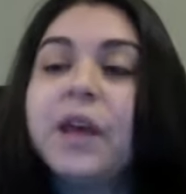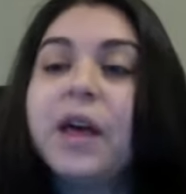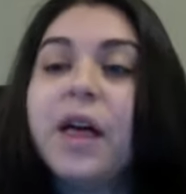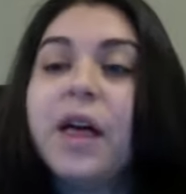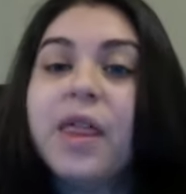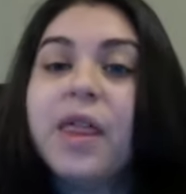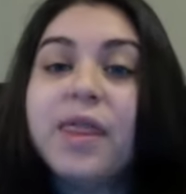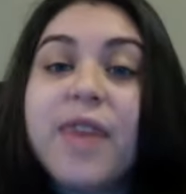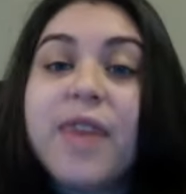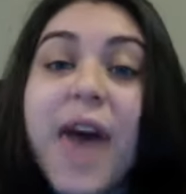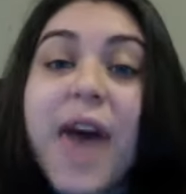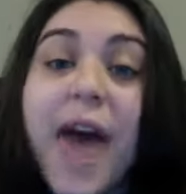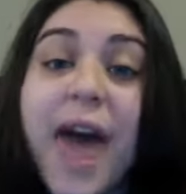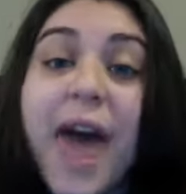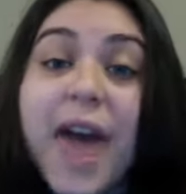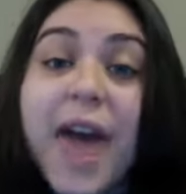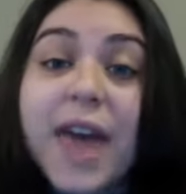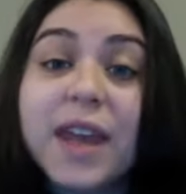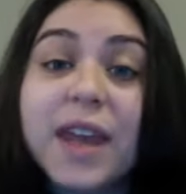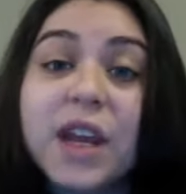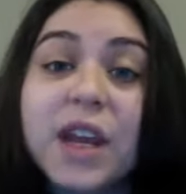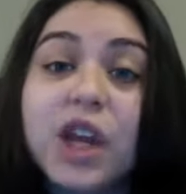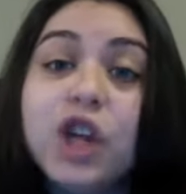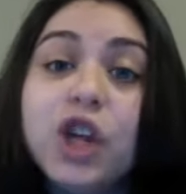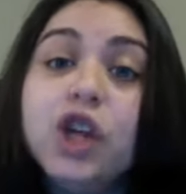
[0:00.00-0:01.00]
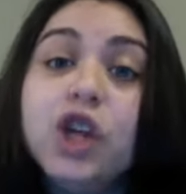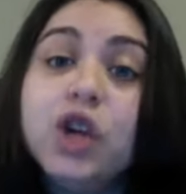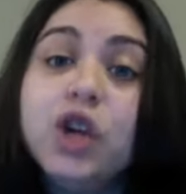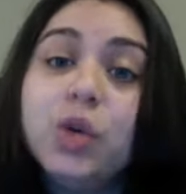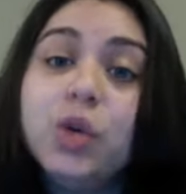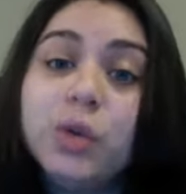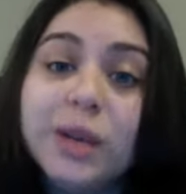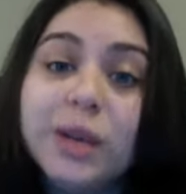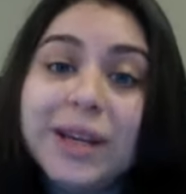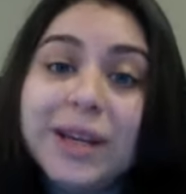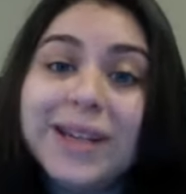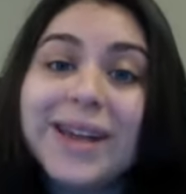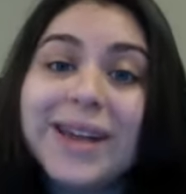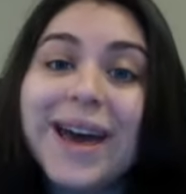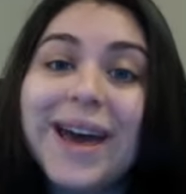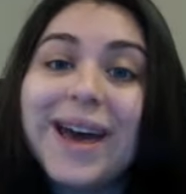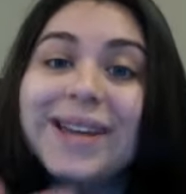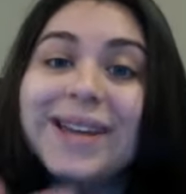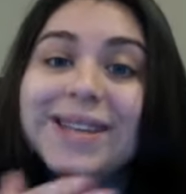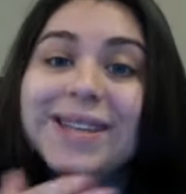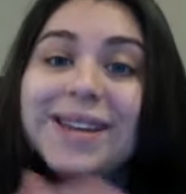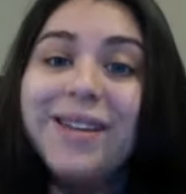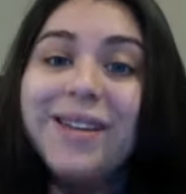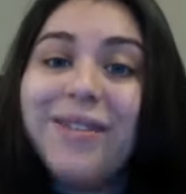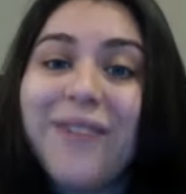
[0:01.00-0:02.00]
then you need a
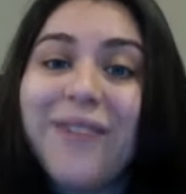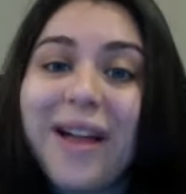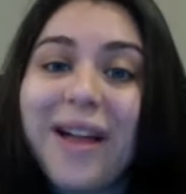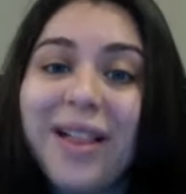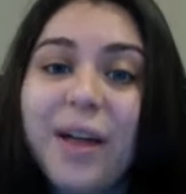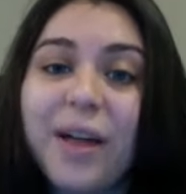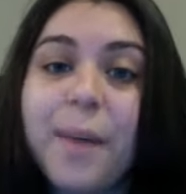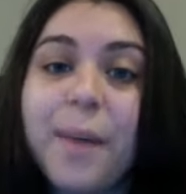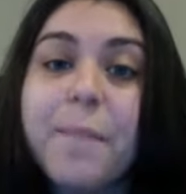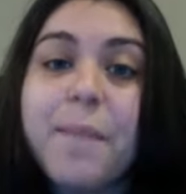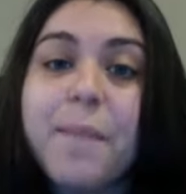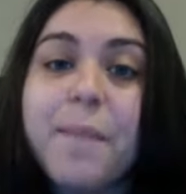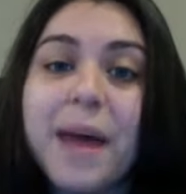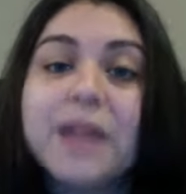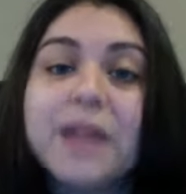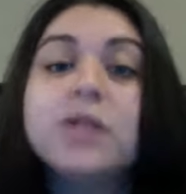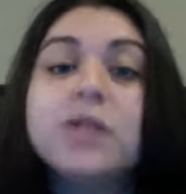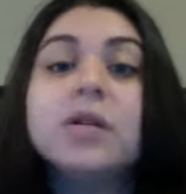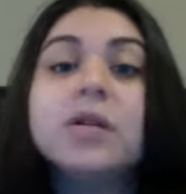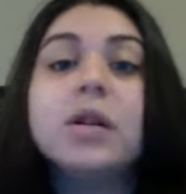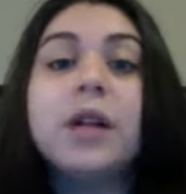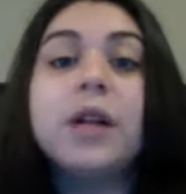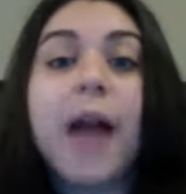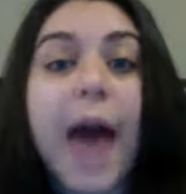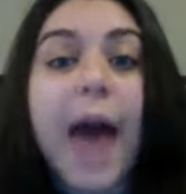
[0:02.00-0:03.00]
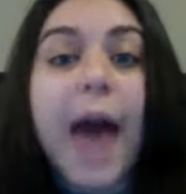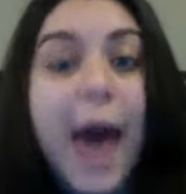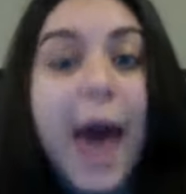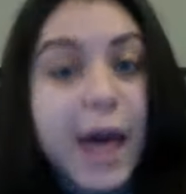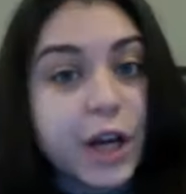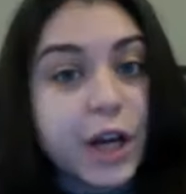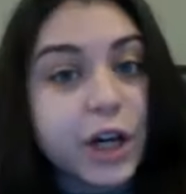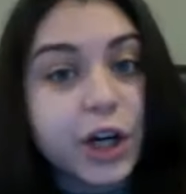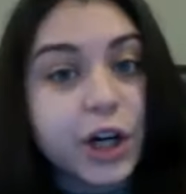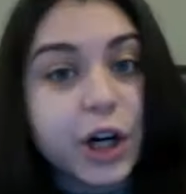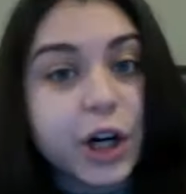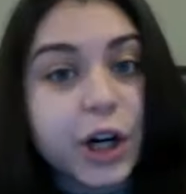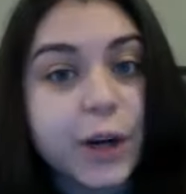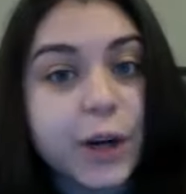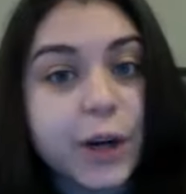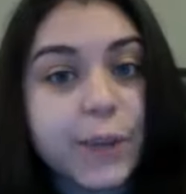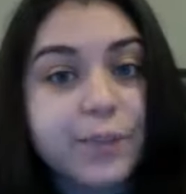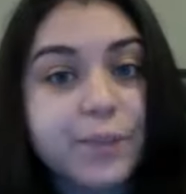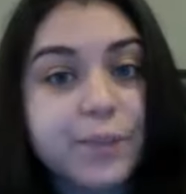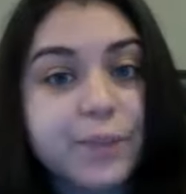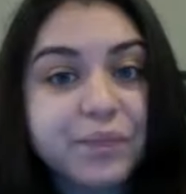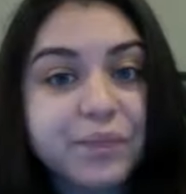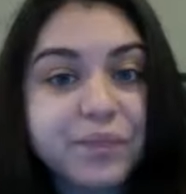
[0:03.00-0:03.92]
developmental editor.